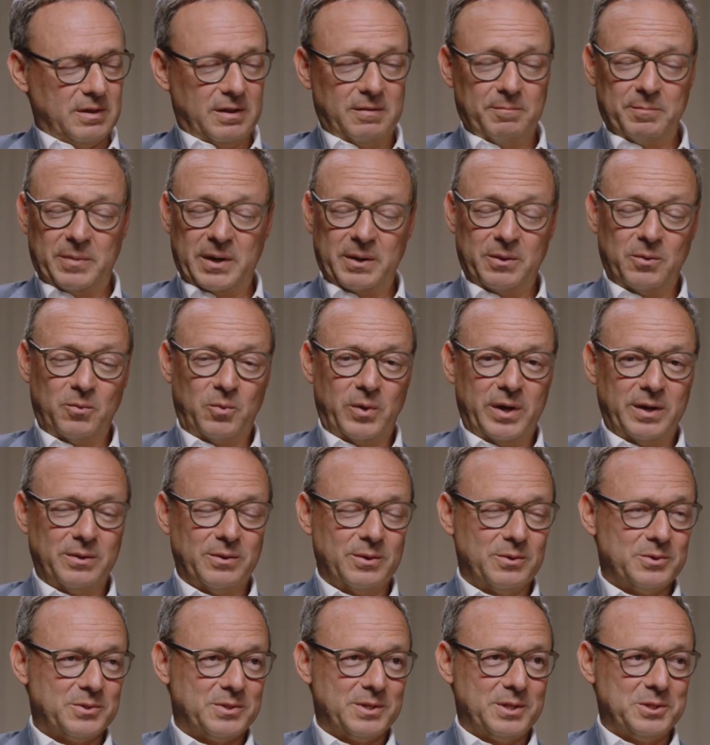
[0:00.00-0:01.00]
And by the way, in
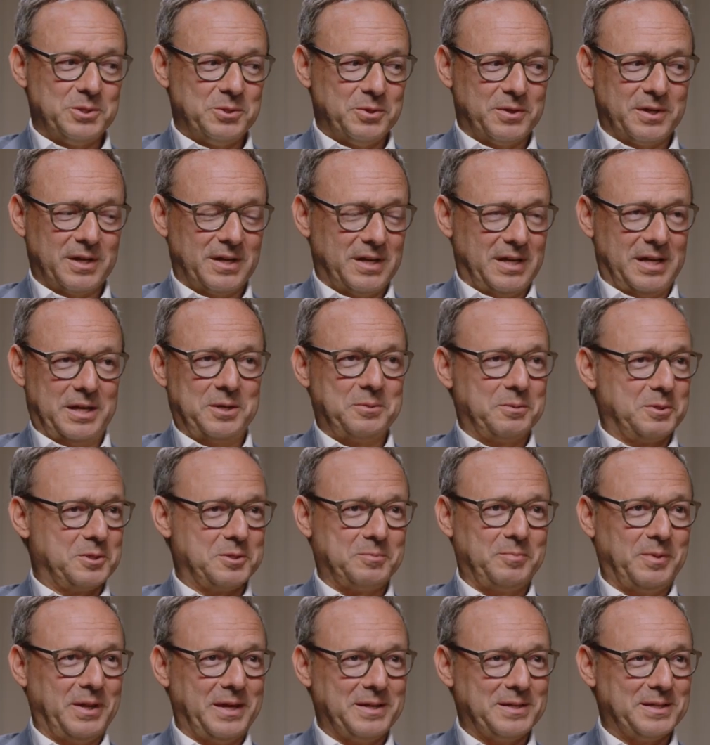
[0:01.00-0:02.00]
those days, you kind of had to
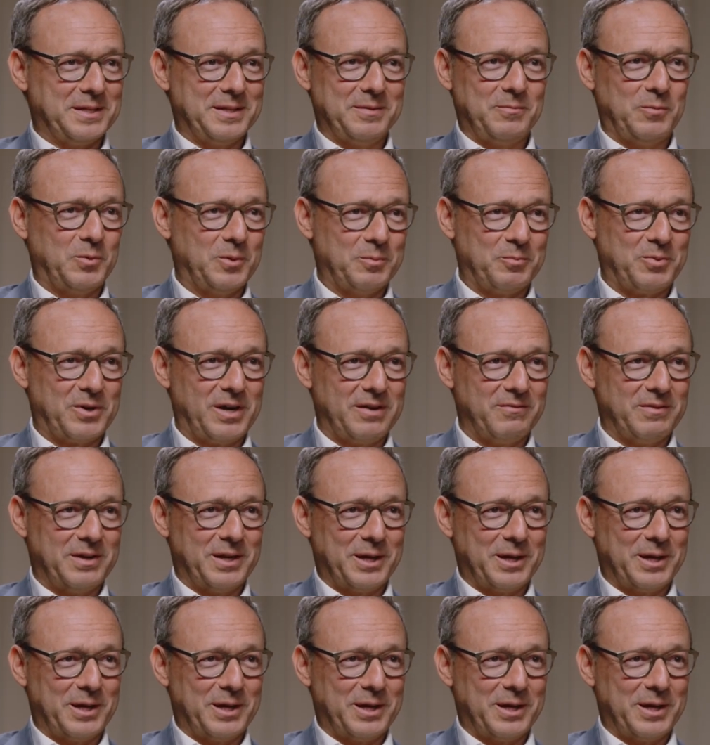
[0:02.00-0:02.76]
explain to them what private